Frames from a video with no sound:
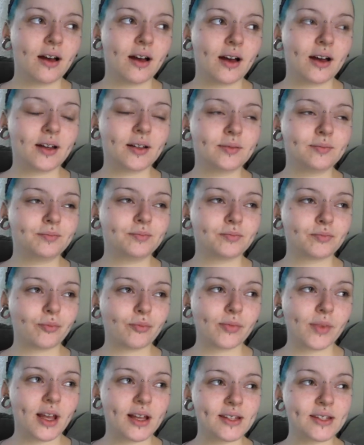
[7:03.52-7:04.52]

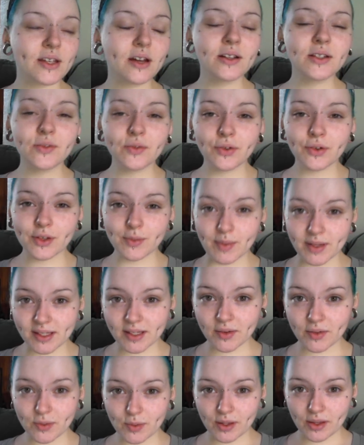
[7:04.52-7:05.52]
I started to force
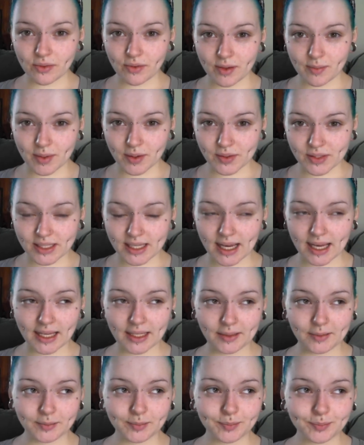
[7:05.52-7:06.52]
myself to eat 3 meals a
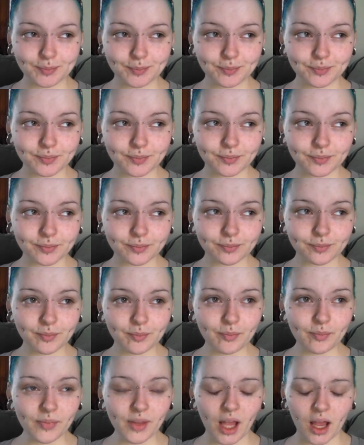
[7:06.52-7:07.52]
day.
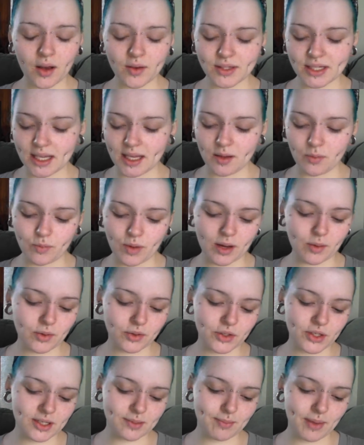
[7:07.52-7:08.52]
I was eating Weight
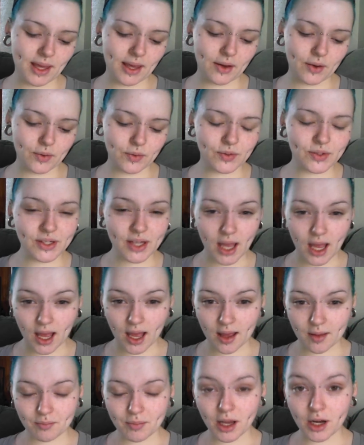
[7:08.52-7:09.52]
Watchers meals,
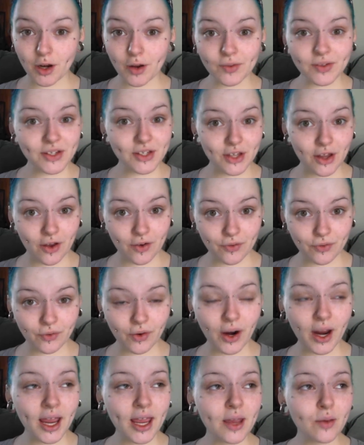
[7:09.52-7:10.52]
a lot of stir
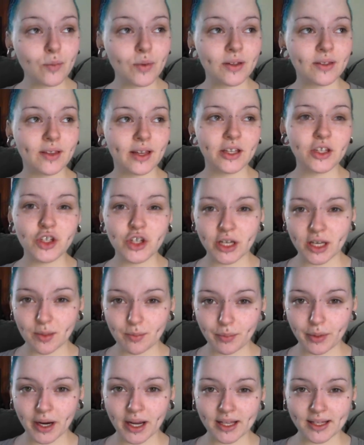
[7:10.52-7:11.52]
fry with like
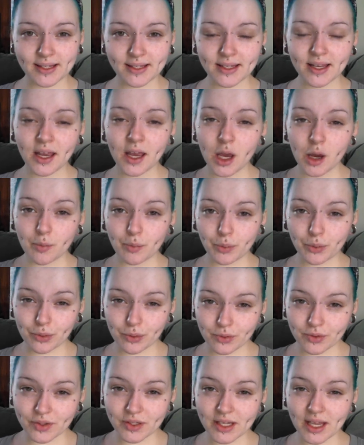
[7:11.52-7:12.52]
chicken breast,
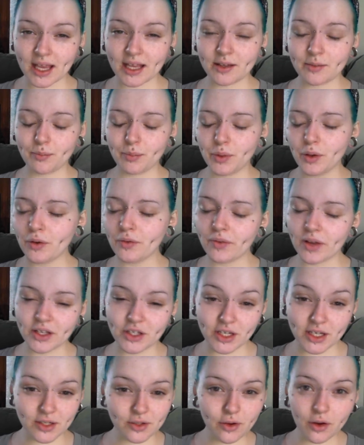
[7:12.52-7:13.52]
prawns and pure
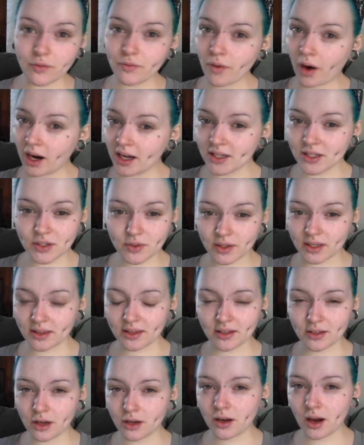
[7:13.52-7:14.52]
veggies, no rice or
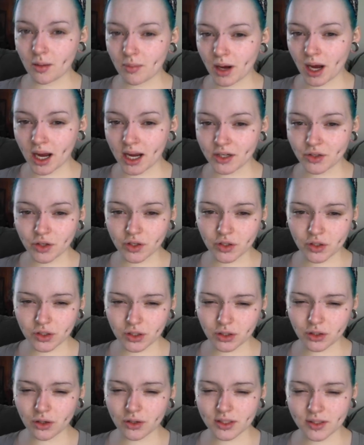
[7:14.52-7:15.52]
anything, no carbohydrate,
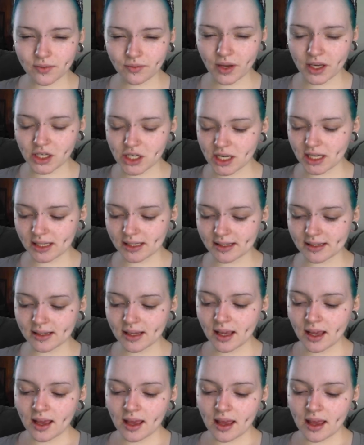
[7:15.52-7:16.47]
just lots of veggies.